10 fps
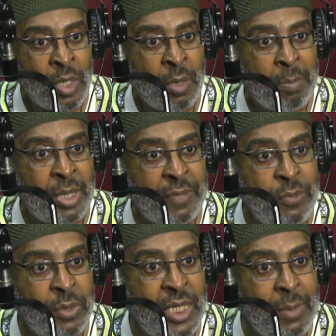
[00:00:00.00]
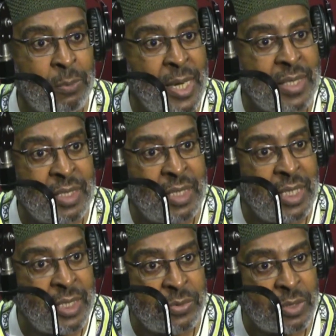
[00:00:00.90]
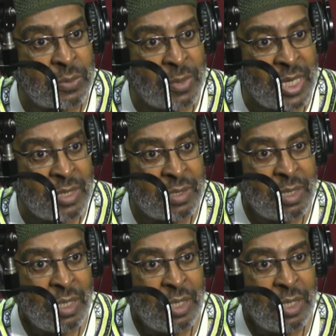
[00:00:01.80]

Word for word: But if you keep raising the interest rates,